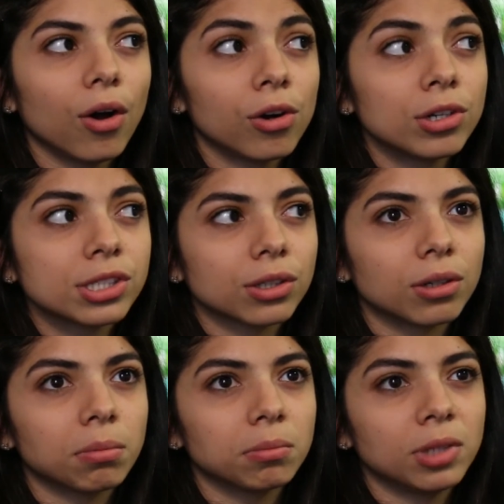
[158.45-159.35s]

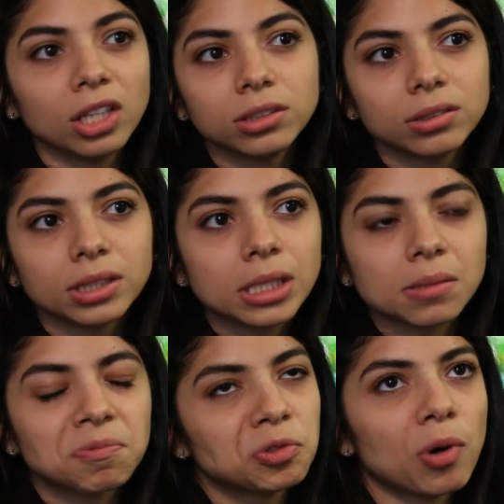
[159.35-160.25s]
Also, London is
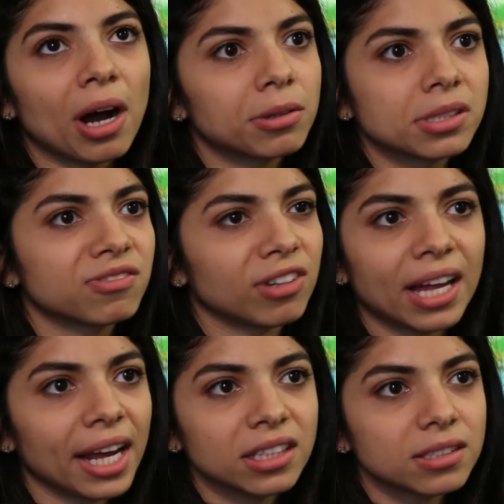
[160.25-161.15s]
two hours
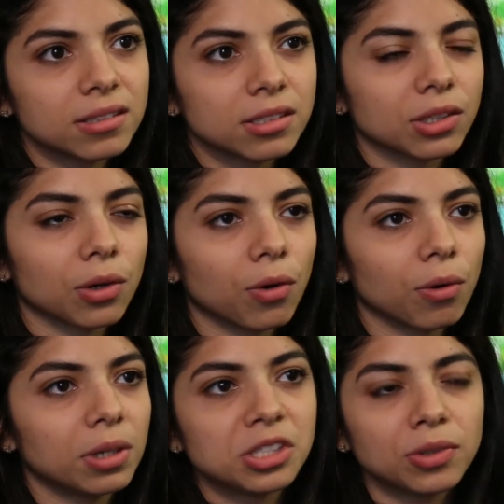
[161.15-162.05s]
flight,
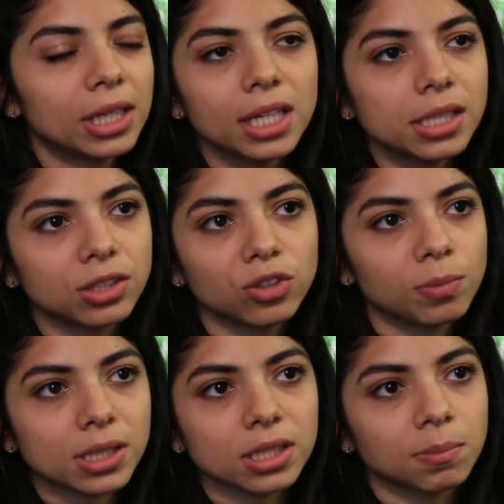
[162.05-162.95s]
so it's really easy to
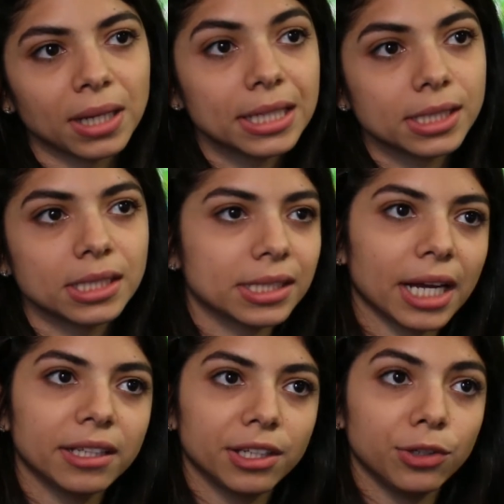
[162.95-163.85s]
visit places
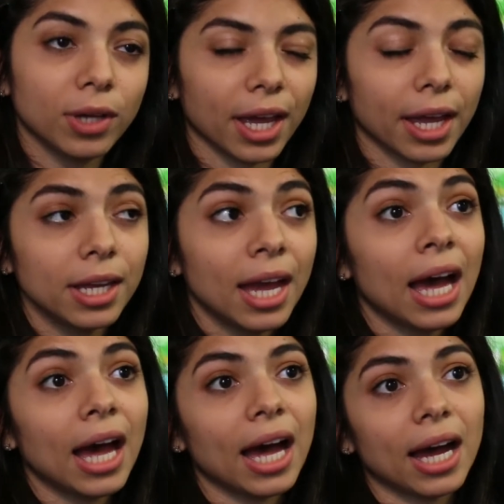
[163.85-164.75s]
inside the UK.
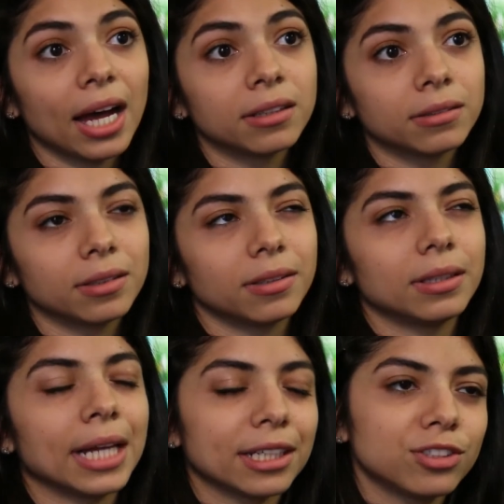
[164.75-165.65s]
And
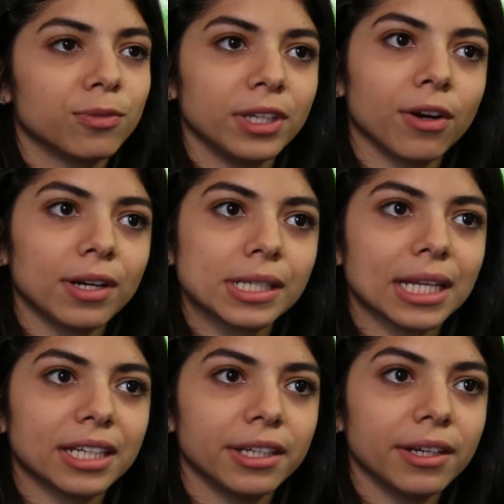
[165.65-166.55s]
like to be honest,
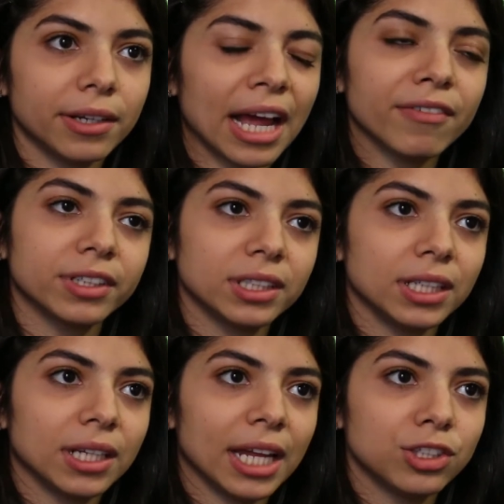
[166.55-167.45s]
like here in
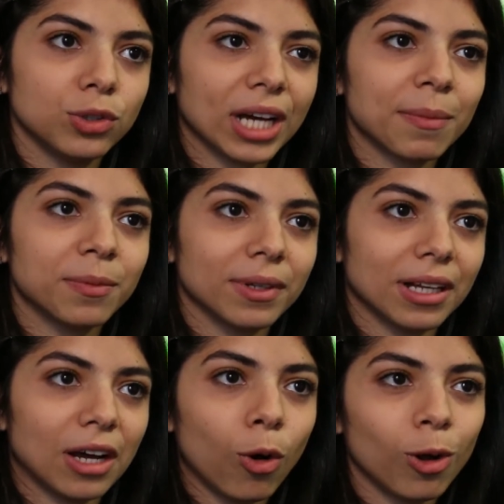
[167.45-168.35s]
Aberdeen, like you have
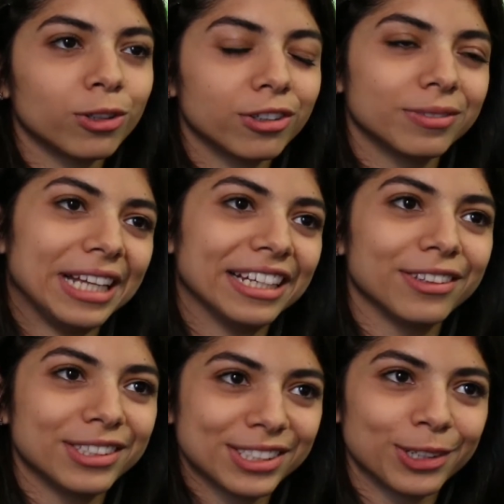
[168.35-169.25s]
all like
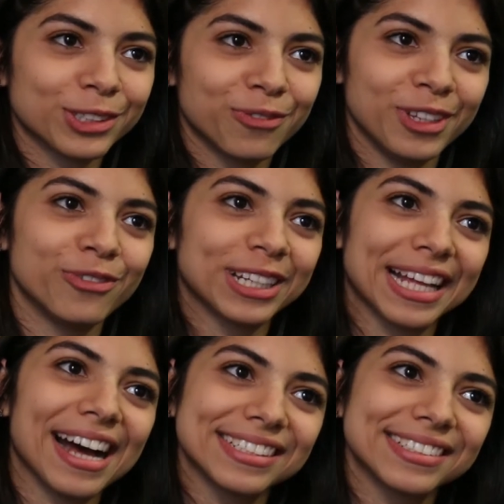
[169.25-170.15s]
sorts of
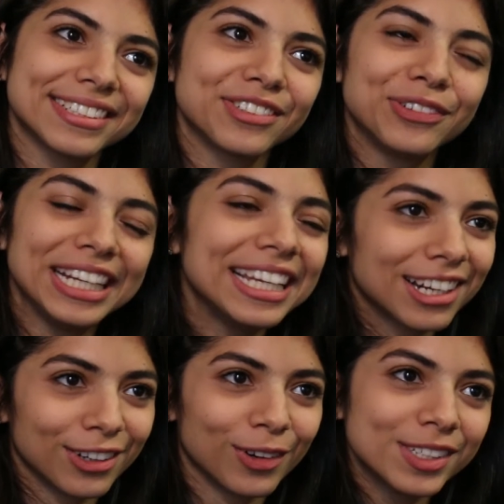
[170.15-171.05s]
different castles really
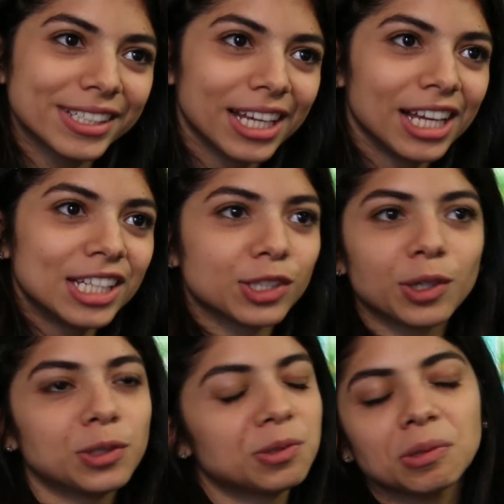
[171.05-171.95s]
close.
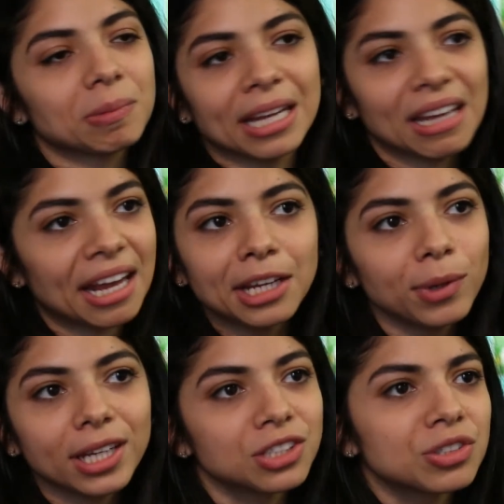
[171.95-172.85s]
So you like any
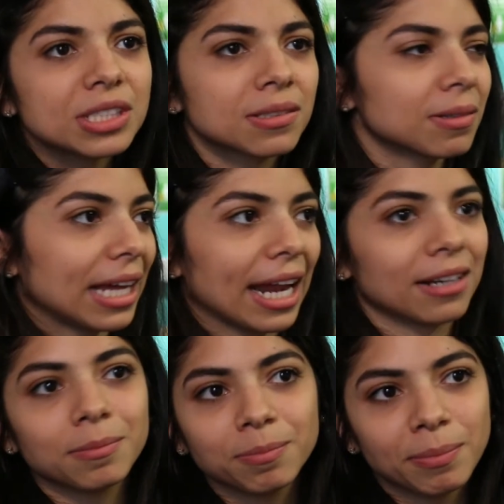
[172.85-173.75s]
weekend you just
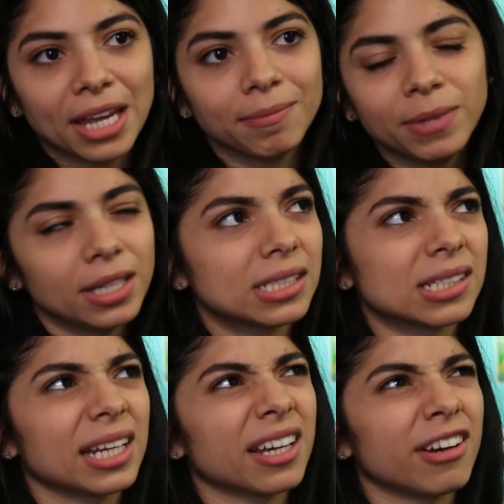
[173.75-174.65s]
can maybe
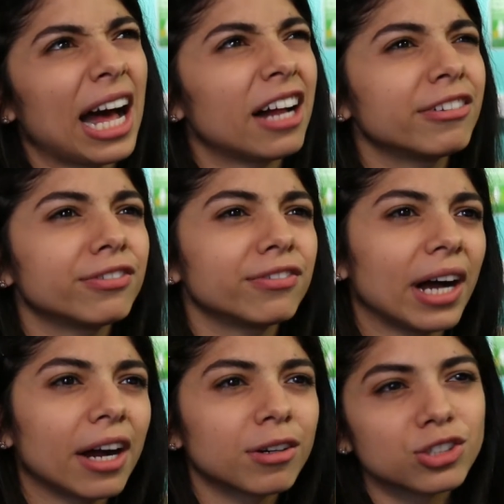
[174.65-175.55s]
it's like a half
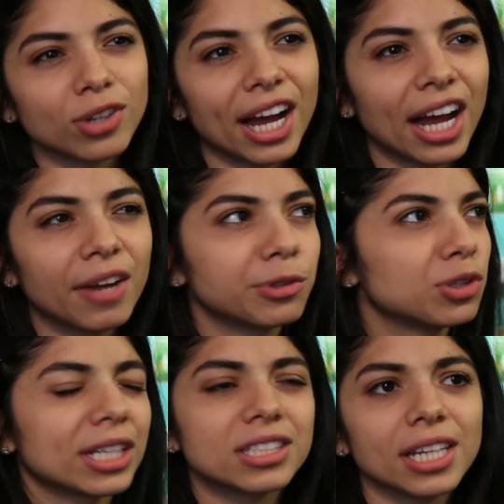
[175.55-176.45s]
hour drive,
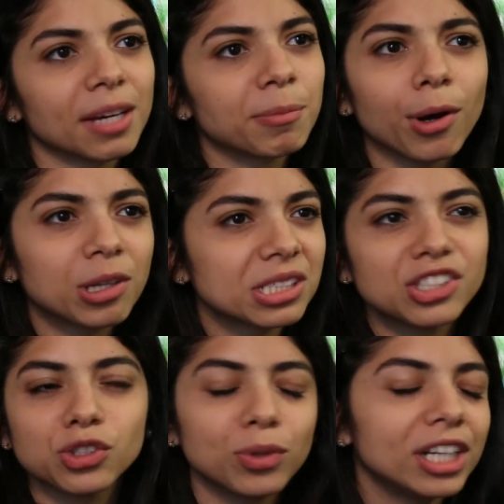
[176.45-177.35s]
you can take a bus,
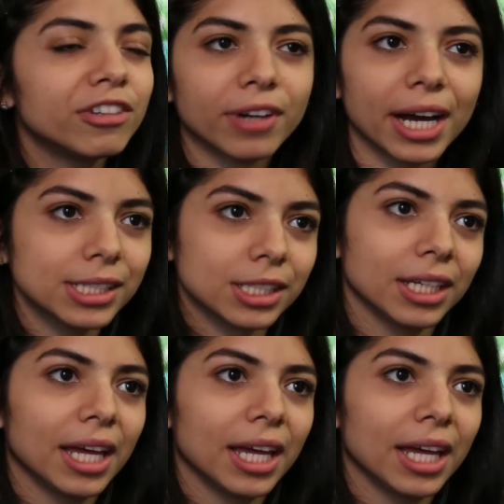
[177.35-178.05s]
it's really fast.